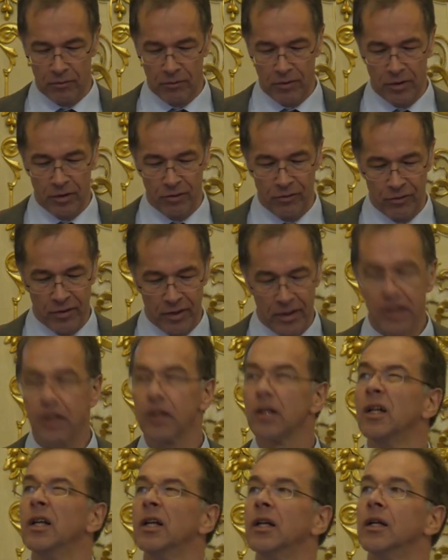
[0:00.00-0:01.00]
very
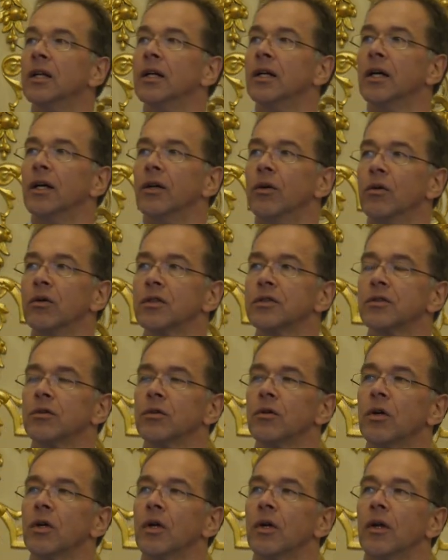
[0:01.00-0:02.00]
fair. And
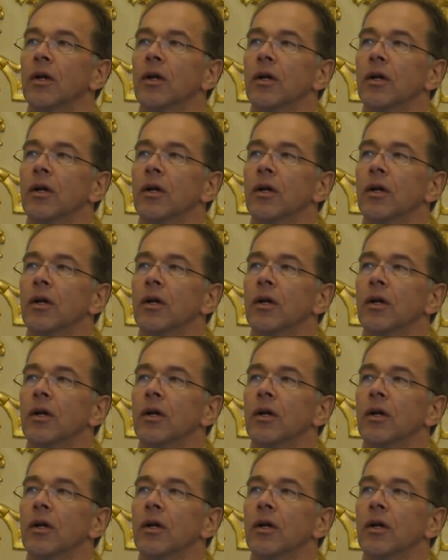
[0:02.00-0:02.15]
also,